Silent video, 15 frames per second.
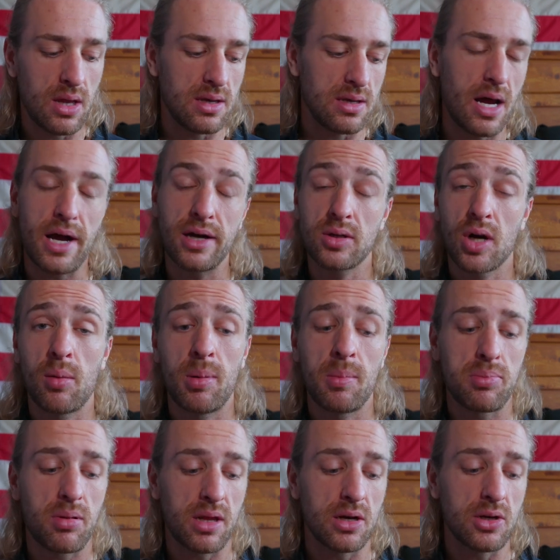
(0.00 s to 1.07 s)

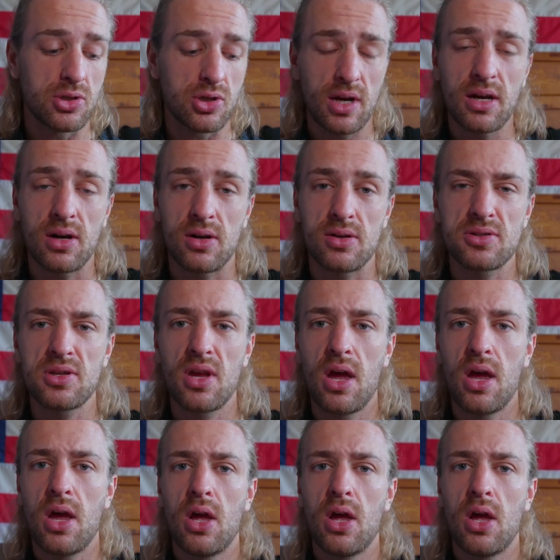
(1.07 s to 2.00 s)
non-carbon plated trainers,